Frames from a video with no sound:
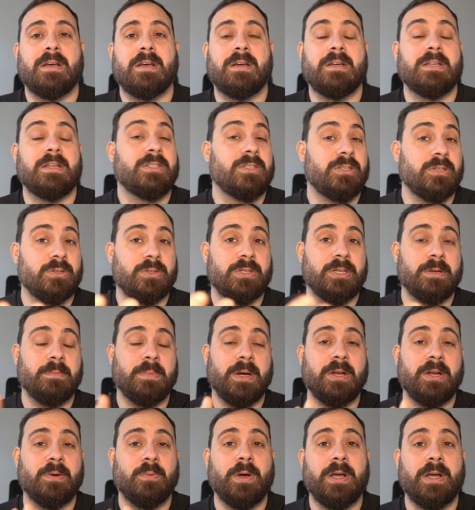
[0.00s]
It's using,
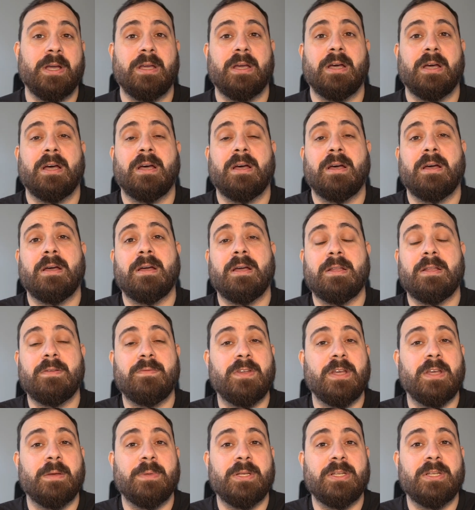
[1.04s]
by the way,
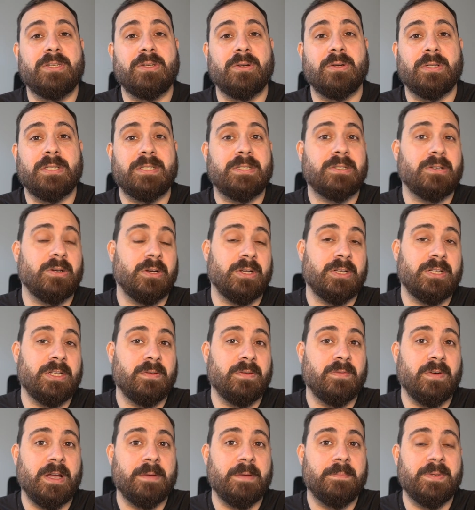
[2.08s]
NVMe, so it's connected
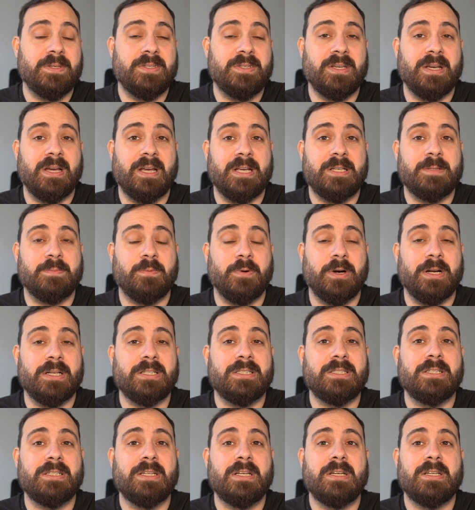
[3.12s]
via PCI
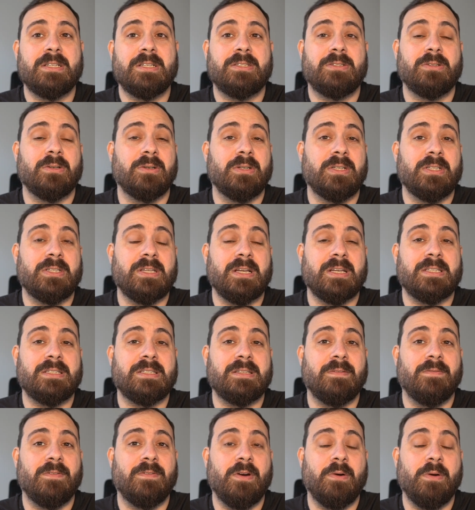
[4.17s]
Express, so it has
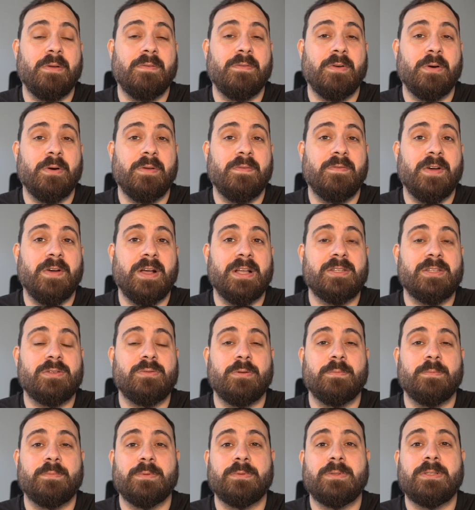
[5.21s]
a very, very fast
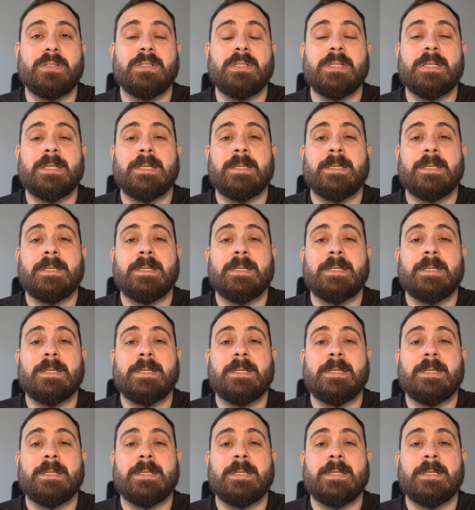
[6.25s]
throughput.